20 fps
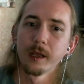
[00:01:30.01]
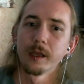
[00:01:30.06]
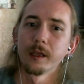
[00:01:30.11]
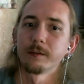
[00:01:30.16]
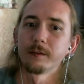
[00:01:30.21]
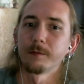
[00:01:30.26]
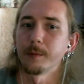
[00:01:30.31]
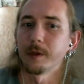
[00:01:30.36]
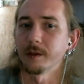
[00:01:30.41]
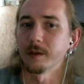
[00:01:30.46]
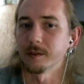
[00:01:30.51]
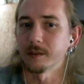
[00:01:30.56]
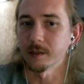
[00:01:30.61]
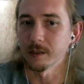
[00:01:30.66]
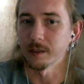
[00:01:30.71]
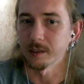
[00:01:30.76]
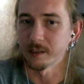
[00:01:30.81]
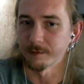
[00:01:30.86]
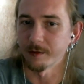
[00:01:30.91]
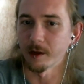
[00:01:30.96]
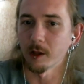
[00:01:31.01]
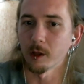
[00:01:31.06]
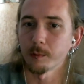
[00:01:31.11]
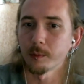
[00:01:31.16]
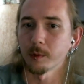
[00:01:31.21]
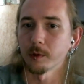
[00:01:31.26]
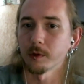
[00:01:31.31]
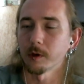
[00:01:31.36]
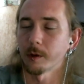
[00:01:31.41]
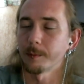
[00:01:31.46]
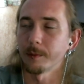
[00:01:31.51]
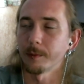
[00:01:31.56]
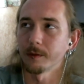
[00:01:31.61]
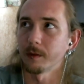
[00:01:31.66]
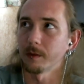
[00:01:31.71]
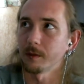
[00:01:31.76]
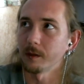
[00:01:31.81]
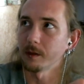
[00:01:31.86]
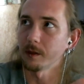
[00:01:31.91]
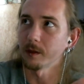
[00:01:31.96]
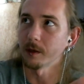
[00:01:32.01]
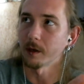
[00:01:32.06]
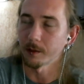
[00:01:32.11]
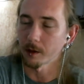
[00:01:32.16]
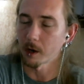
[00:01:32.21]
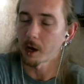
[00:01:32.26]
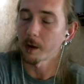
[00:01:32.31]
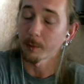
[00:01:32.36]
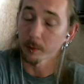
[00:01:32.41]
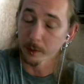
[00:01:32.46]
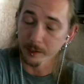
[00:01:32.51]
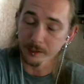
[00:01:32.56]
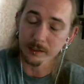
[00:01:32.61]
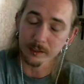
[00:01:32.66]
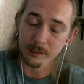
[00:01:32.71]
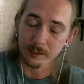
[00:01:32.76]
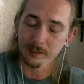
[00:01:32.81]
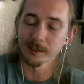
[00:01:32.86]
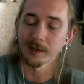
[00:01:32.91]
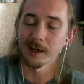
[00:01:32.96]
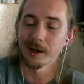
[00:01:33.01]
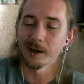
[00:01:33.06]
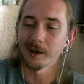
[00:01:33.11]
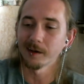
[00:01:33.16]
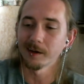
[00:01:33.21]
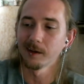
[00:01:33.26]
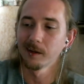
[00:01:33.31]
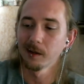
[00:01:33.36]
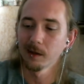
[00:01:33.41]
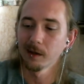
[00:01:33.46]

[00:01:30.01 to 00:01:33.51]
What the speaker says: This means the operations side